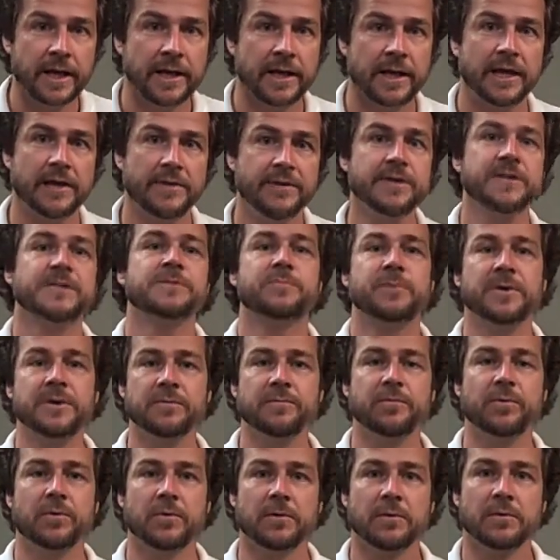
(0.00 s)
and these
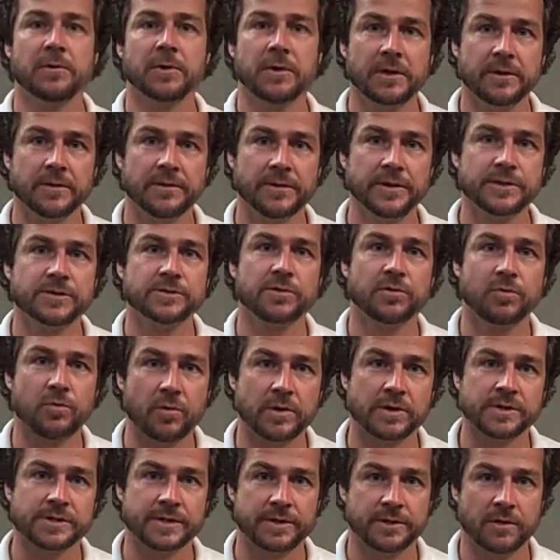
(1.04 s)
people, these are the
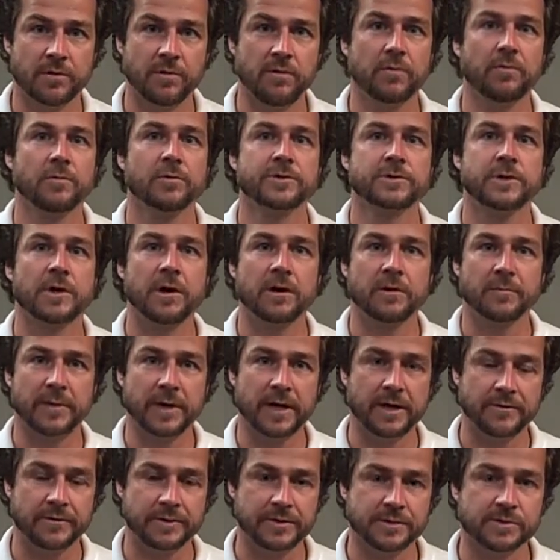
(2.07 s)
ones that know what we're talking
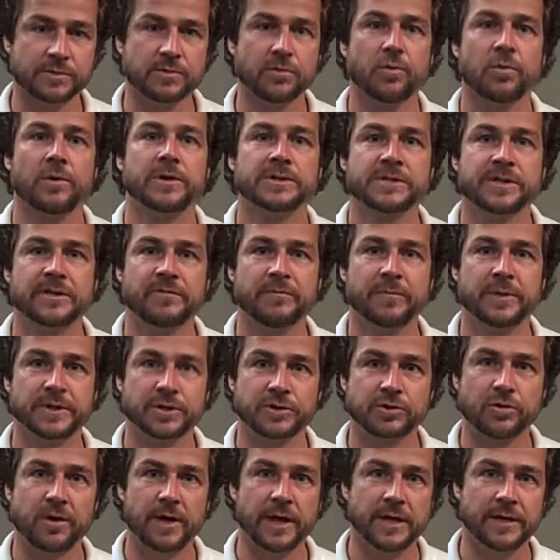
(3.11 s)
about, these are the ones that have been
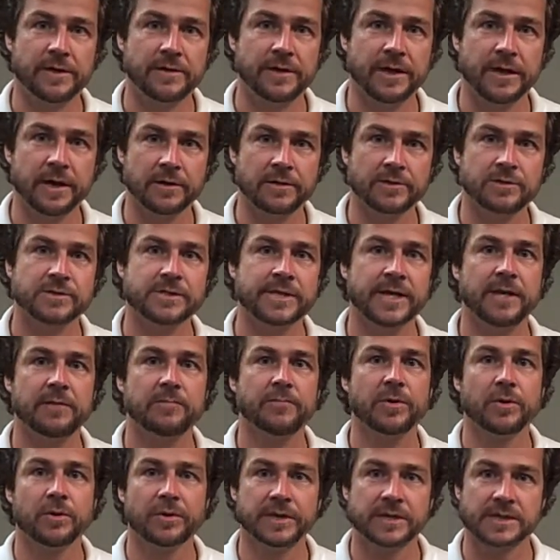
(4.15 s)
trained, they understand
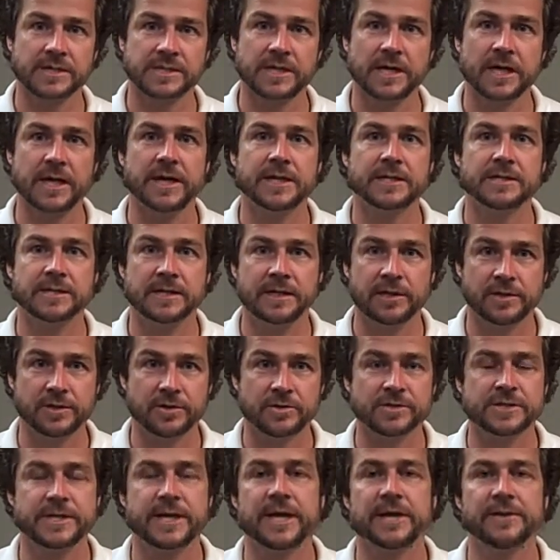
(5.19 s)
building science, they
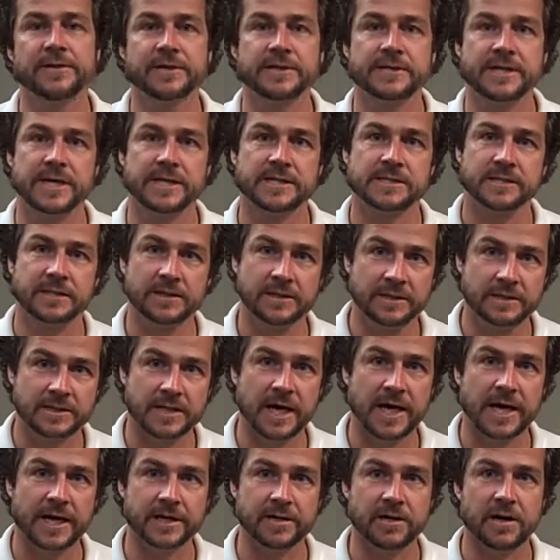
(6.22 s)
understand the testing, the
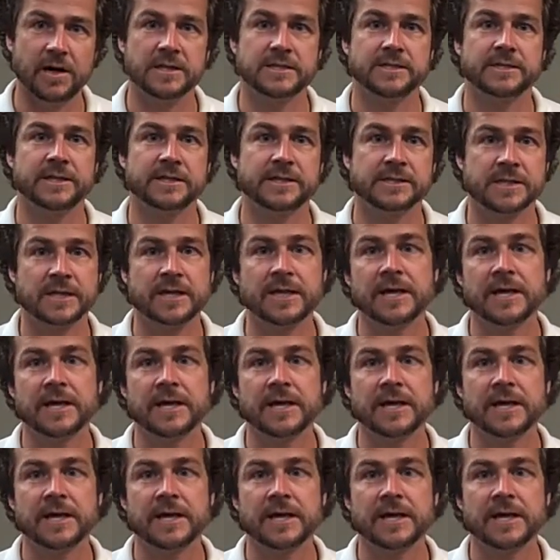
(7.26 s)
diagnostics,